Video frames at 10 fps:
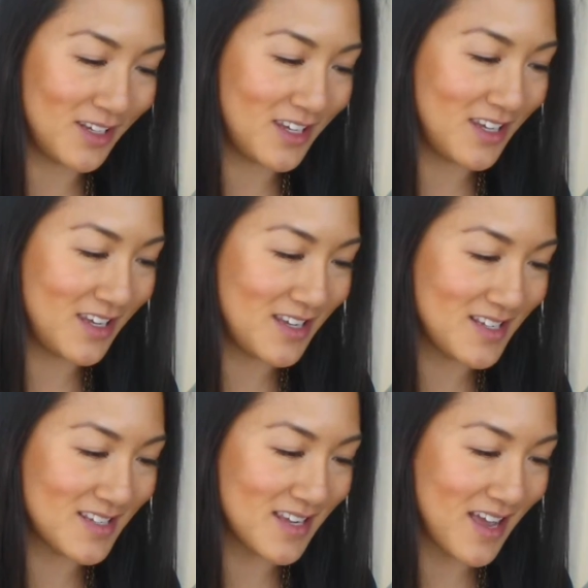he
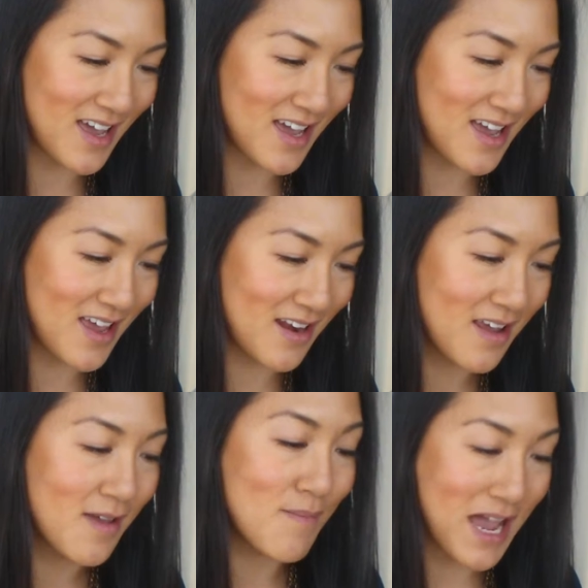said,
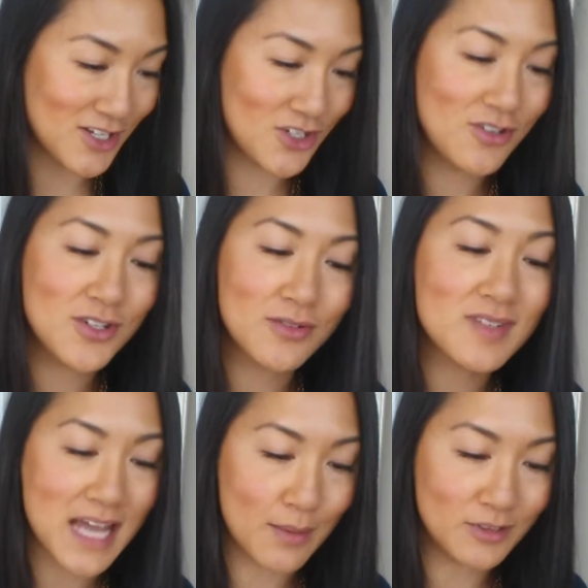Master,
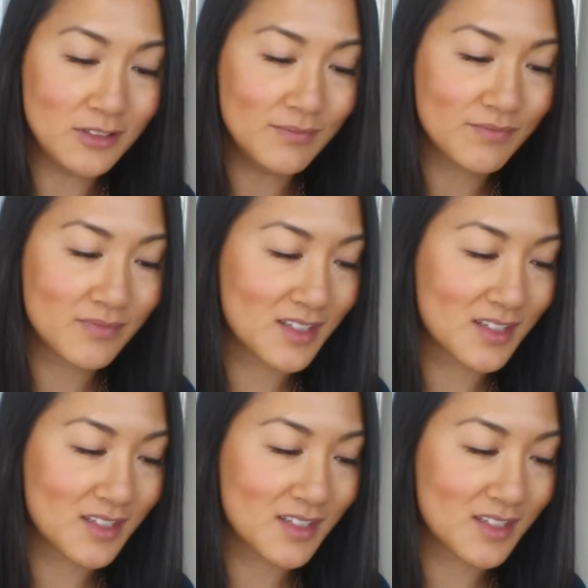don't dabble.